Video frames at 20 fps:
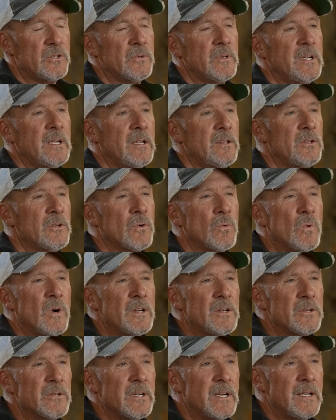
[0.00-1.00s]
And you're
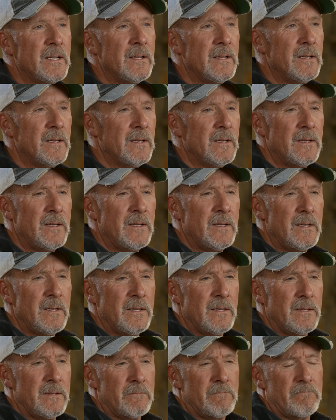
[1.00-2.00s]
wondering,
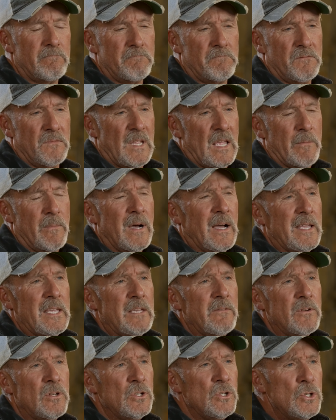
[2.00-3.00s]
am I
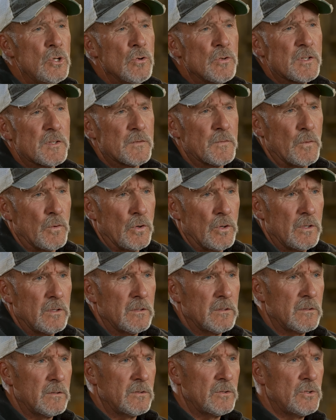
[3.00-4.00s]
even useful
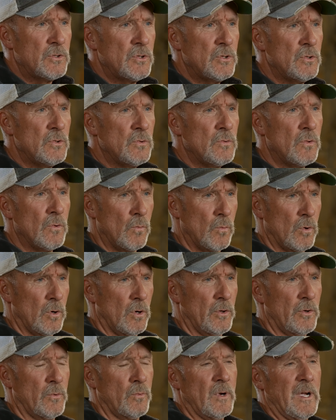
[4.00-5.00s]
to the
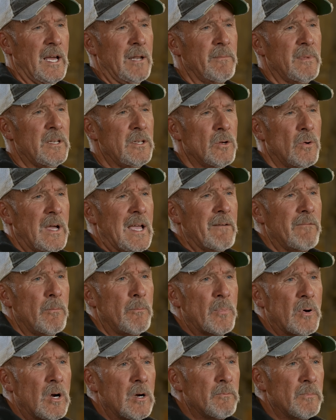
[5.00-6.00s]
world around me? Do I have a
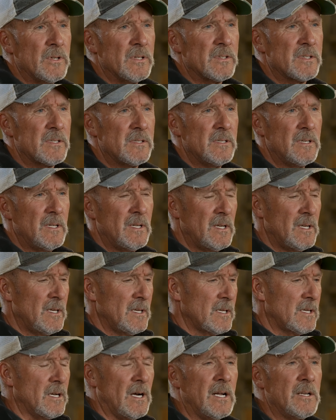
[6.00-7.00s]
purpose?
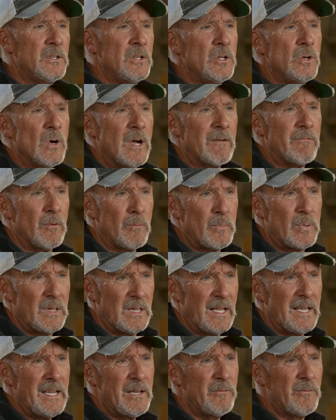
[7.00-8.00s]
God, do you have a
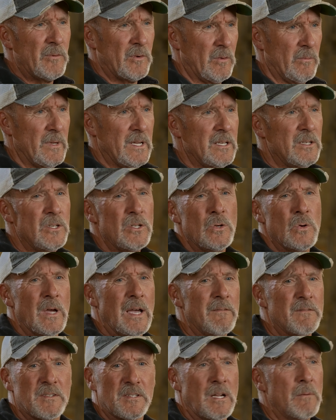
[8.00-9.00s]
plan for me? Do you
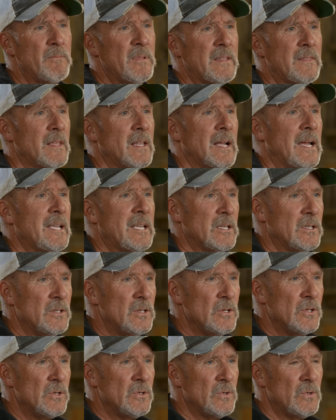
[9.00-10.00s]
have something that I can
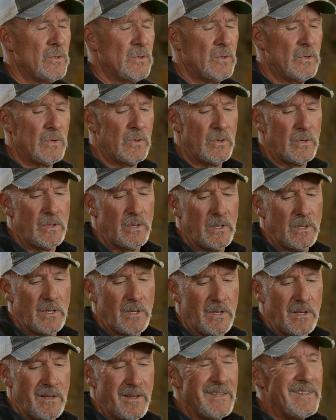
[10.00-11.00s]
do?
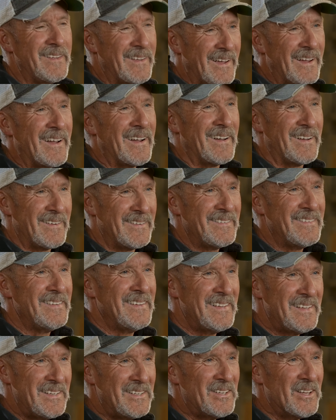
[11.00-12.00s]
Yeah,
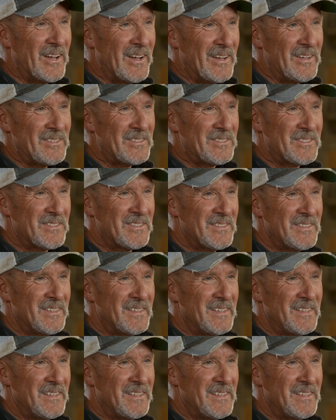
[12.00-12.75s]
He does.